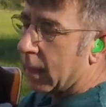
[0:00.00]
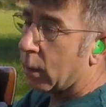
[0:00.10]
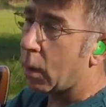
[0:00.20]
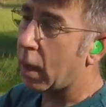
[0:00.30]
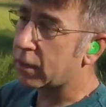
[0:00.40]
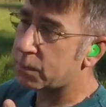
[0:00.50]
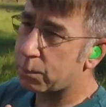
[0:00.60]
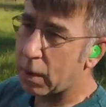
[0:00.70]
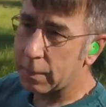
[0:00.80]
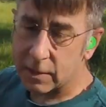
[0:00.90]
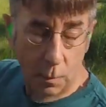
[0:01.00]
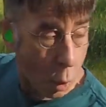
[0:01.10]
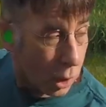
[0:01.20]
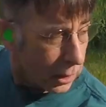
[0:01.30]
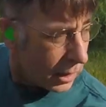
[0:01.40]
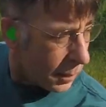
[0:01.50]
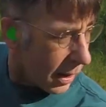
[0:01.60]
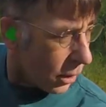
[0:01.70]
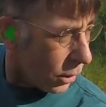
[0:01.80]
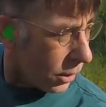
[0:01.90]
Well, there's probably some oil in the
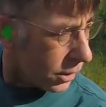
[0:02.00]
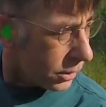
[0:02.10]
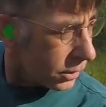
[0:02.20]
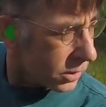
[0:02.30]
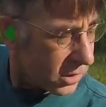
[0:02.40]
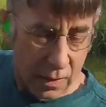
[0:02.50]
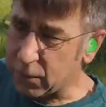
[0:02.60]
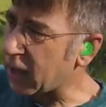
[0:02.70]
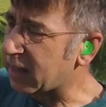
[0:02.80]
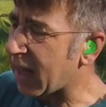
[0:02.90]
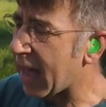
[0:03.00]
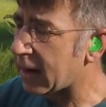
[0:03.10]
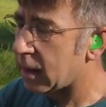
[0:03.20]
barrel, stuff like that.